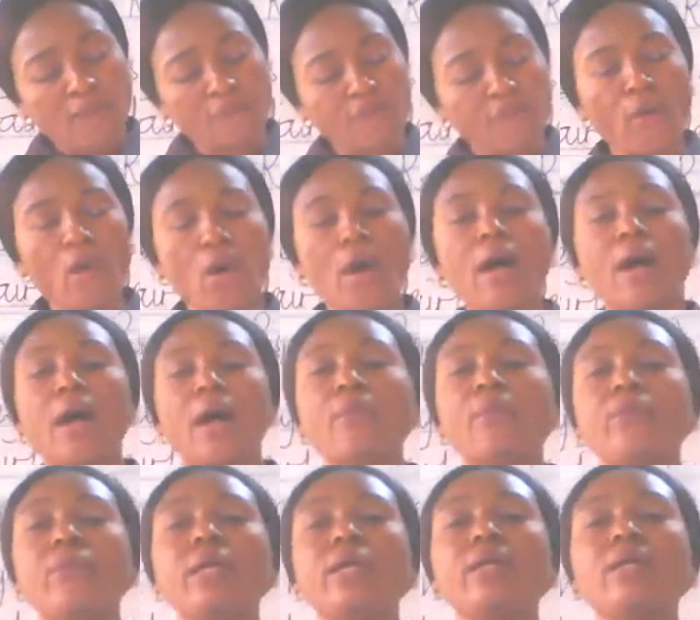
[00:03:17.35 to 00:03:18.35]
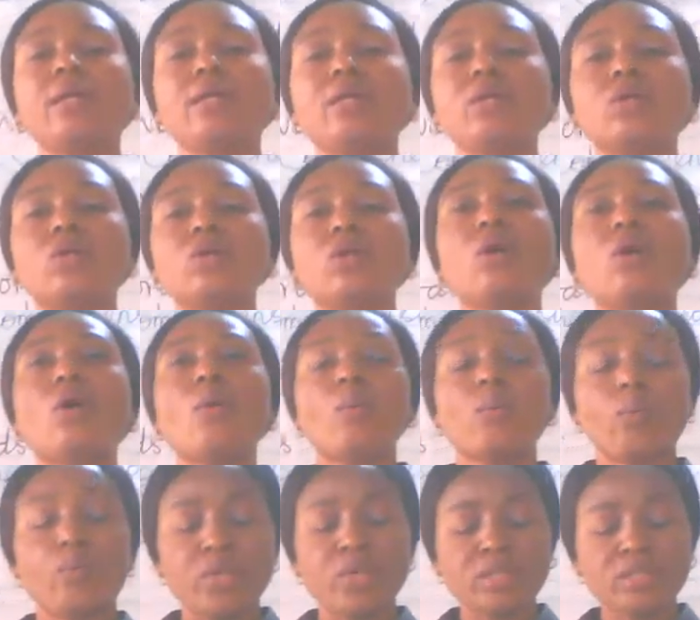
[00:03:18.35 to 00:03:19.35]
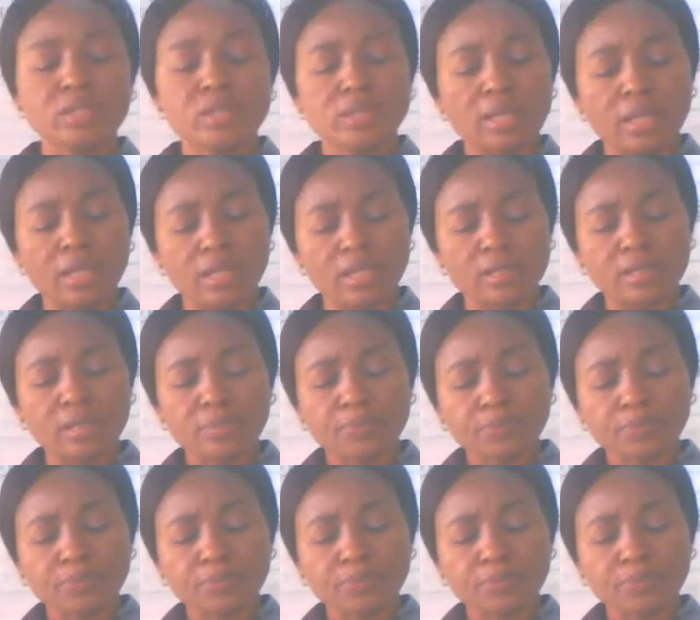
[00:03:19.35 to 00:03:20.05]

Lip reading: for a real princess